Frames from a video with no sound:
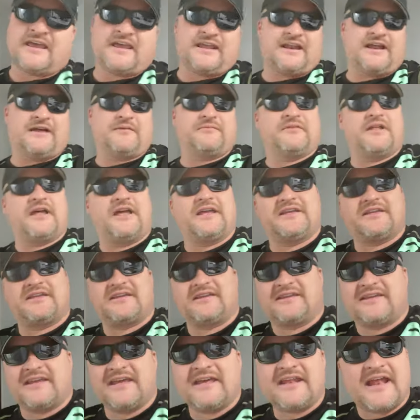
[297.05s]
And I'm
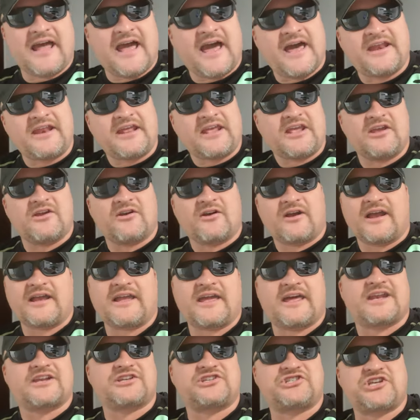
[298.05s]
like, get out of here. I
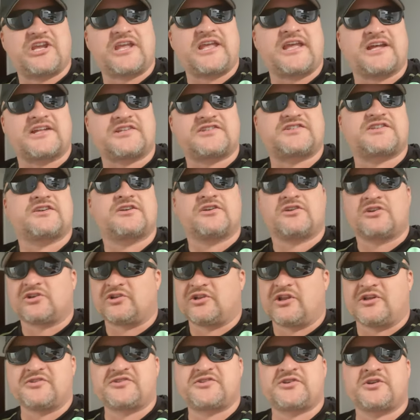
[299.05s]
got a chance.
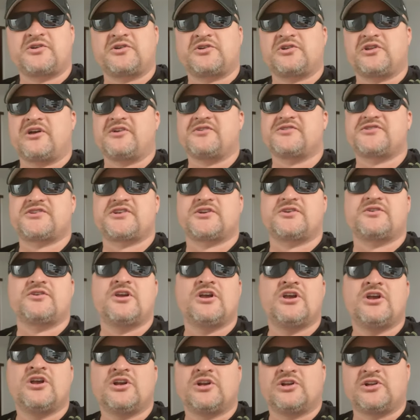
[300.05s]
Closer and
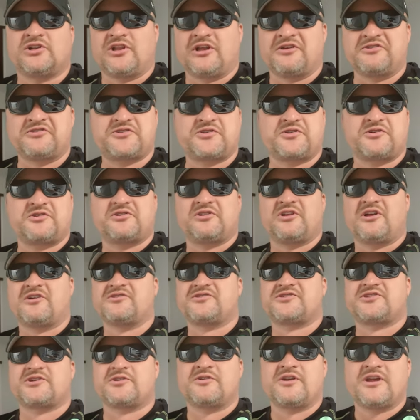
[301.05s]
closer, closer and
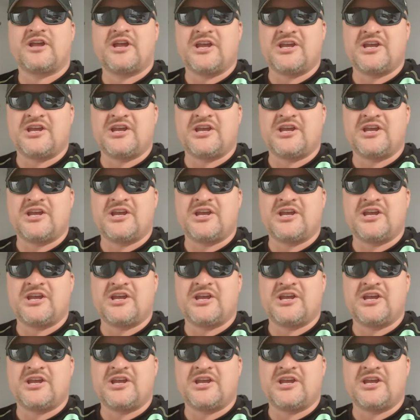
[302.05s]
closer.